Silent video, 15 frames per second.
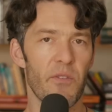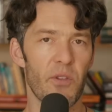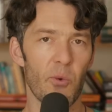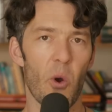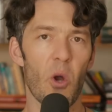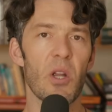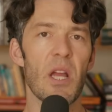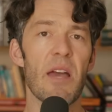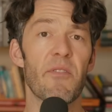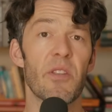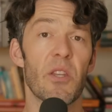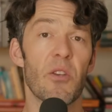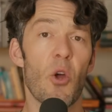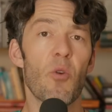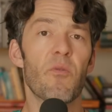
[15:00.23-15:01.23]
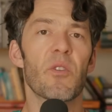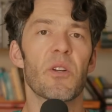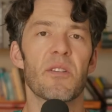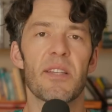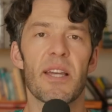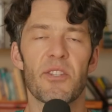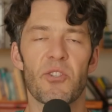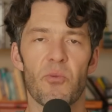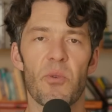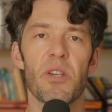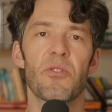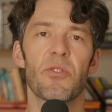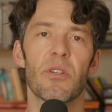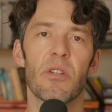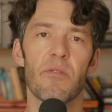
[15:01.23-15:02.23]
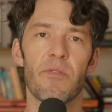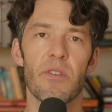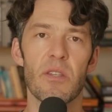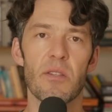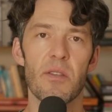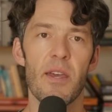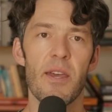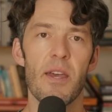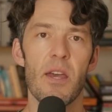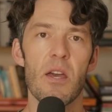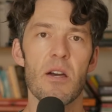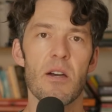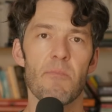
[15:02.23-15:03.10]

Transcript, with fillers: you are having an over exaggeration of these uh,